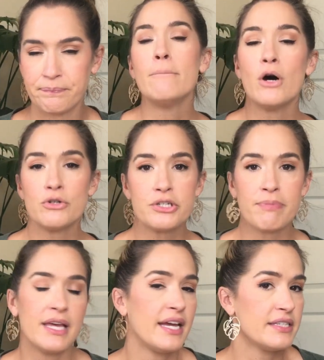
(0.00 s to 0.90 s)

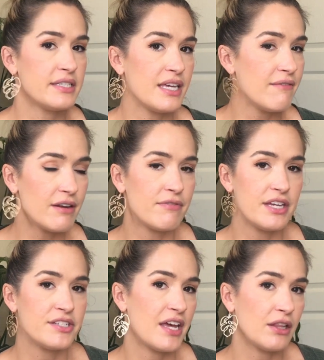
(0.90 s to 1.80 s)
Most plants, even if
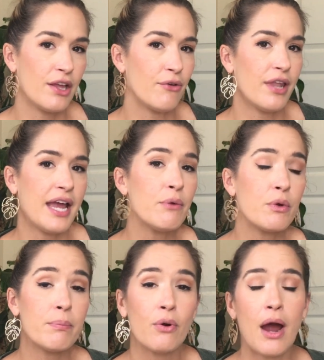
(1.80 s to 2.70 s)
they say low light,
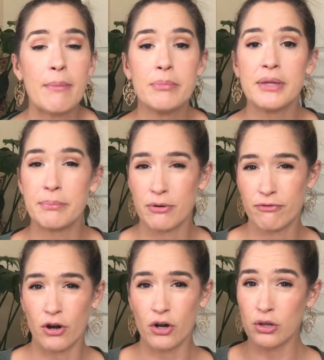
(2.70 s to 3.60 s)
would probably
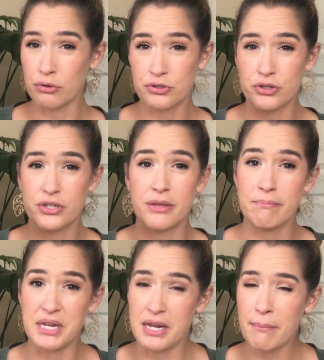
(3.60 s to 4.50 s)
prefer closer to the
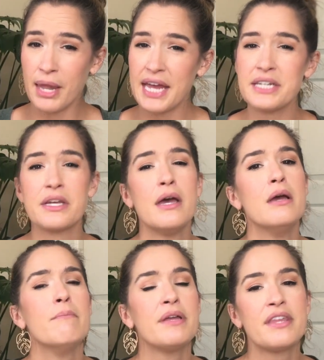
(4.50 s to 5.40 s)
medium light,
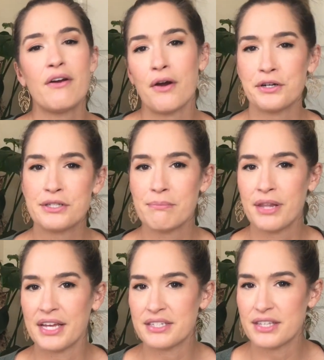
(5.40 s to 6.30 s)
but there are some
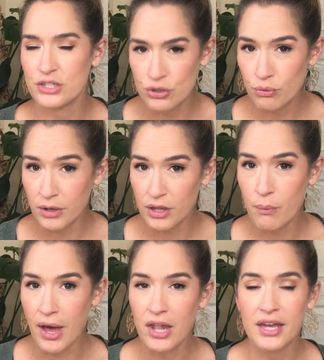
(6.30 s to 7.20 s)
plants that do really
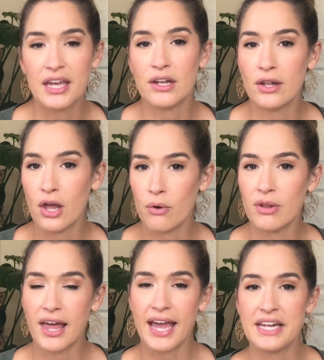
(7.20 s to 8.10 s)
well in low
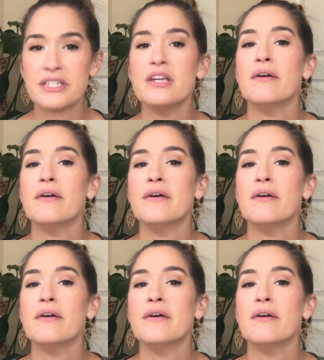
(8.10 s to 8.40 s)
light.